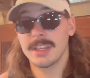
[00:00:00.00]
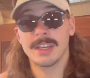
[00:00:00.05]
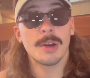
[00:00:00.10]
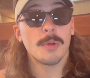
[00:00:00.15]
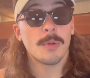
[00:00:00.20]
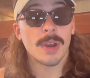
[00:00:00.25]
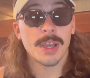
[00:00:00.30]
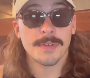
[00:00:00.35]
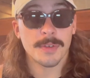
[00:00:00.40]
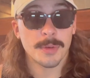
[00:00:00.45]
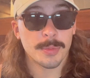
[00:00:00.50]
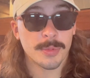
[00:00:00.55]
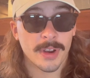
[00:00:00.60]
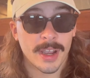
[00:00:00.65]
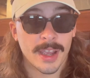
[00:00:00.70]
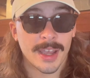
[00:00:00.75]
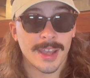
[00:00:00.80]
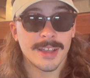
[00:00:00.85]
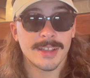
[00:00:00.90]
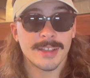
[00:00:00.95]
wait for
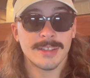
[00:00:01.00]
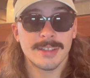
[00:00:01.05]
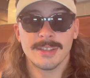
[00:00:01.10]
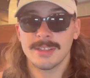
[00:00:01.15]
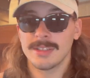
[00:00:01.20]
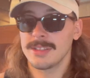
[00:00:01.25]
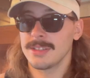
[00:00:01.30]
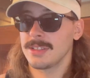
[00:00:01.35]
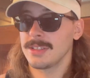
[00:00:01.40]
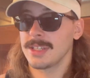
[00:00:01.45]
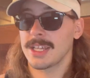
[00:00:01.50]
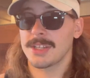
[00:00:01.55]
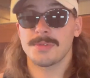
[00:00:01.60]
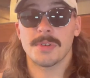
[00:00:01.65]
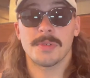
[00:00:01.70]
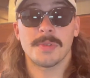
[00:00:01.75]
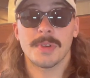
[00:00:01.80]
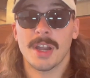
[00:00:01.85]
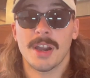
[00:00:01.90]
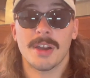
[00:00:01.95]
prey. That's why
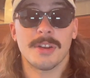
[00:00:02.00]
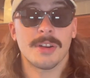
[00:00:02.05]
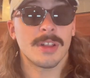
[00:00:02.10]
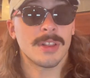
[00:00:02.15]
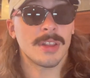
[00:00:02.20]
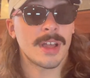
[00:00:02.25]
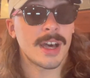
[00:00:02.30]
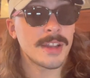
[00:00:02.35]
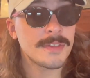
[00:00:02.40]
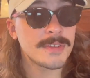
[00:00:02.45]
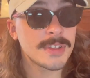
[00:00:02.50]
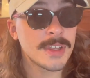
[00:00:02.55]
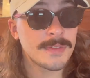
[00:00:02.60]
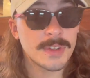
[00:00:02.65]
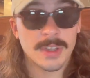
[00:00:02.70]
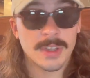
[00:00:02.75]
we got her a lot of stuff to